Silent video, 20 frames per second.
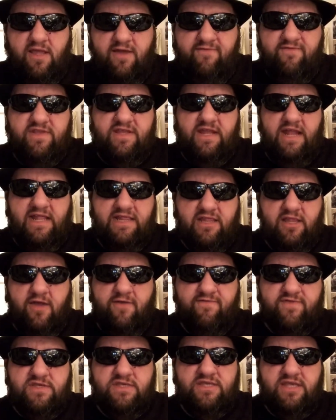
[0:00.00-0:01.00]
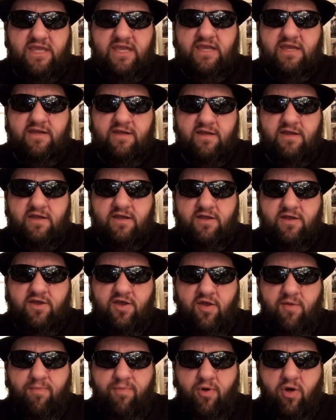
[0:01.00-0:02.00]
loved it. I loved seeing
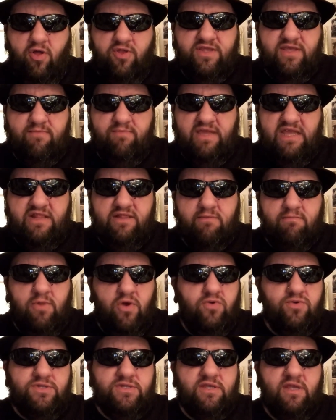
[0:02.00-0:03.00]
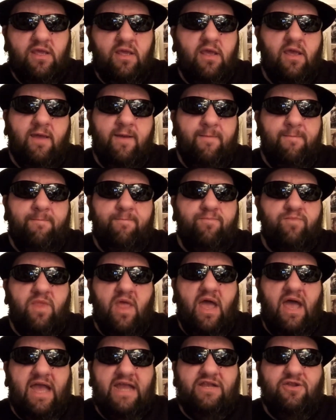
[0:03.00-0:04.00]
Capaldi being the most,
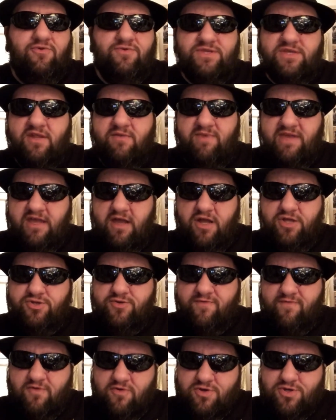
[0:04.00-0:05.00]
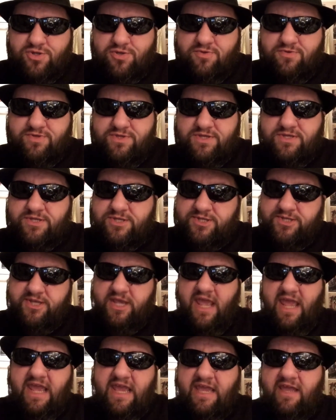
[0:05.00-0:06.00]
I know it's going to be controversial to
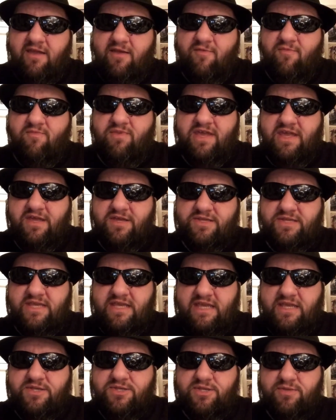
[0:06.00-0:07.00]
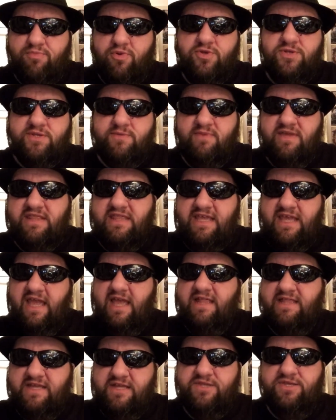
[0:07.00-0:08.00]
say, because he is supposed to be the
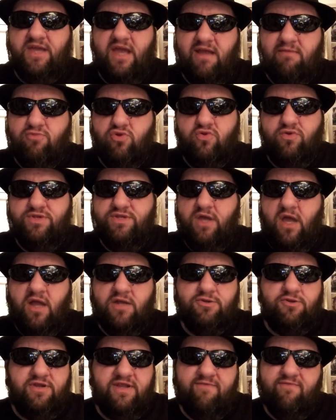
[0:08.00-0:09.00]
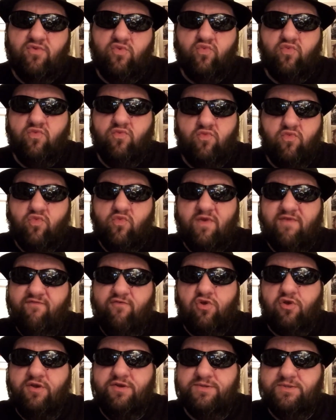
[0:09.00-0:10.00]
alien Time Lord Doctor, and even
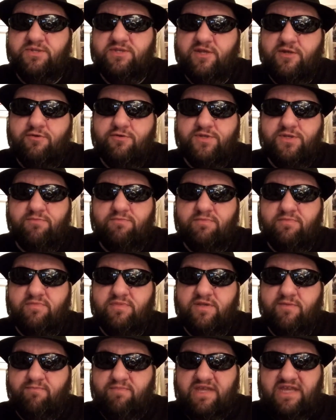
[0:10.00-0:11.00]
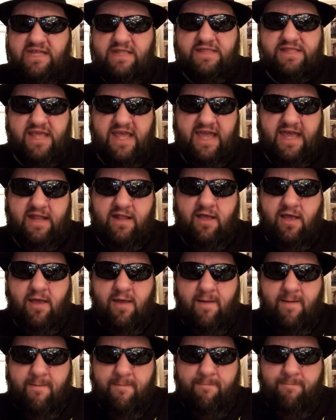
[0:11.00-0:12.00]
River considers him to be that.
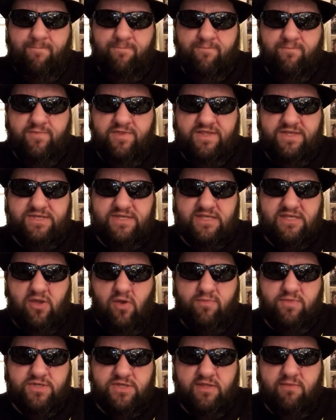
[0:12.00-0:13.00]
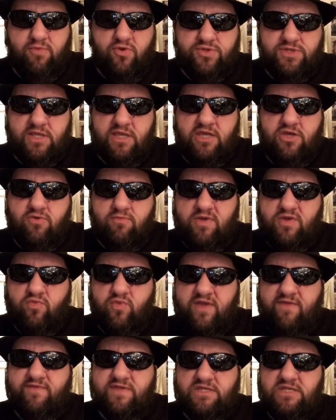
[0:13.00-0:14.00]
But this is almost the most human
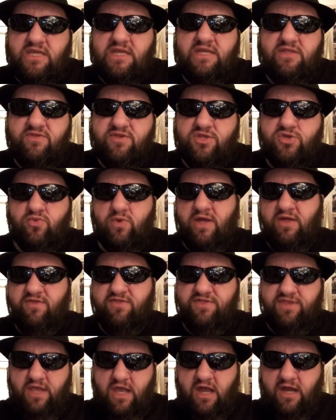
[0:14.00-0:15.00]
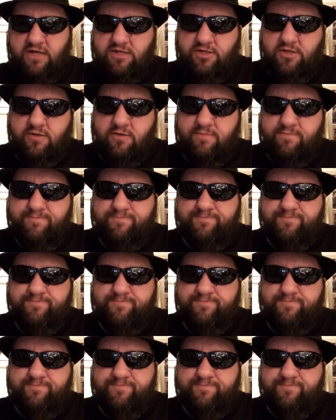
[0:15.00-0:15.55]
we've seen the Twelfth Doctor.